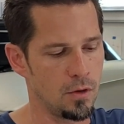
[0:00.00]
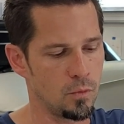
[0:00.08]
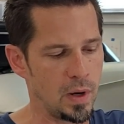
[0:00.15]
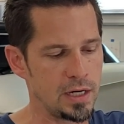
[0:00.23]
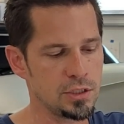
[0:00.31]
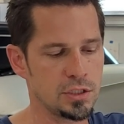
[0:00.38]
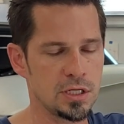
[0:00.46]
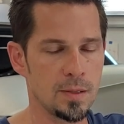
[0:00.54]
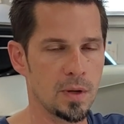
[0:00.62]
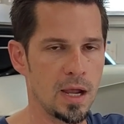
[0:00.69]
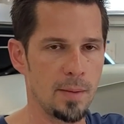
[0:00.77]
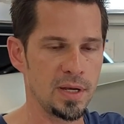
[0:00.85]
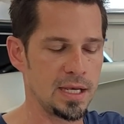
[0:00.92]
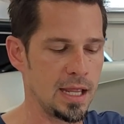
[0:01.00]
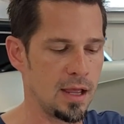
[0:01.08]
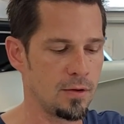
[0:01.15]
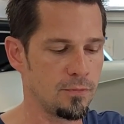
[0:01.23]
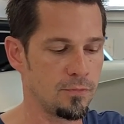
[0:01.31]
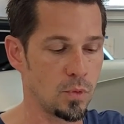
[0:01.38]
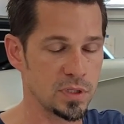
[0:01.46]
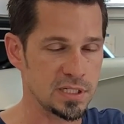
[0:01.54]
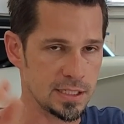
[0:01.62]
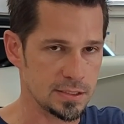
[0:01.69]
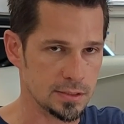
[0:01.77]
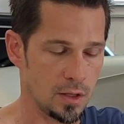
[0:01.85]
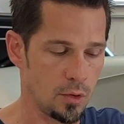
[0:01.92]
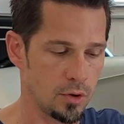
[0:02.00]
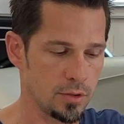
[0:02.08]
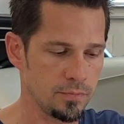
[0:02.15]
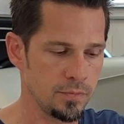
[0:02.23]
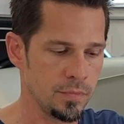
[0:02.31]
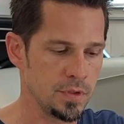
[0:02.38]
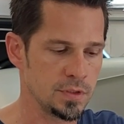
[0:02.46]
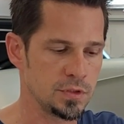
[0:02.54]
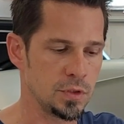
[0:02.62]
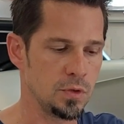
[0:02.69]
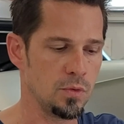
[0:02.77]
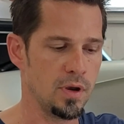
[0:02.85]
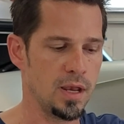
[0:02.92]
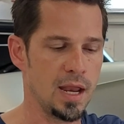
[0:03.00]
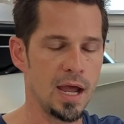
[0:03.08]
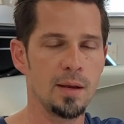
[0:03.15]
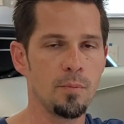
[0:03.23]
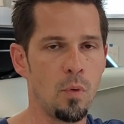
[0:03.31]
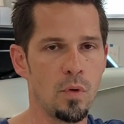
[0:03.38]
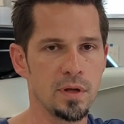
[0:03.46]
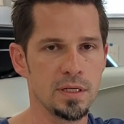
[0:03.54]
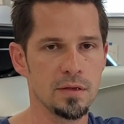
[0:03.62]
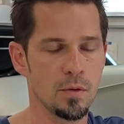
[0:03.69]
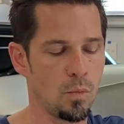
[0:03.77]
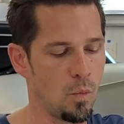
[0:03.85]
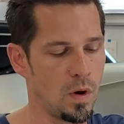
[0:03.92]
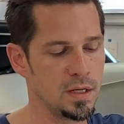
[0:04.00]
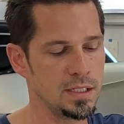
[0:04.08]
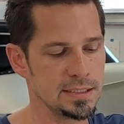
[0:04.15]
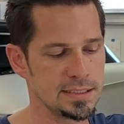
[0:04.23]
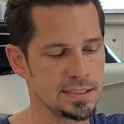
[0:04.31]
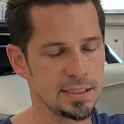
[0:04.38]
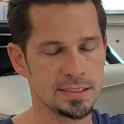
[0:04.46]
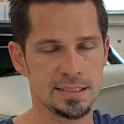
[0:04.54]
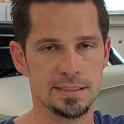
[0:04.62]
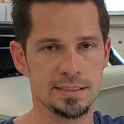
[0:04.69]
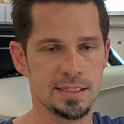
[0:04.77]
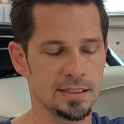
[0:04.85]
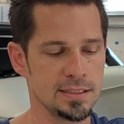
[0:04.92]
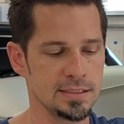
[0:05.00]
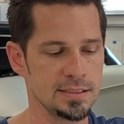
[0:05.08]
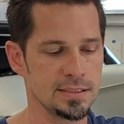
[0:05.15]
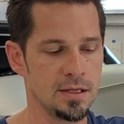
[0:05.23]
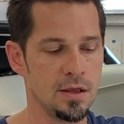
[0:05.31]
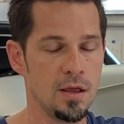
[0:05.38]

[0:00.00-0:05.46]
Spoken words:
Race chip got me down 4/10 lower to 9.16 seconds.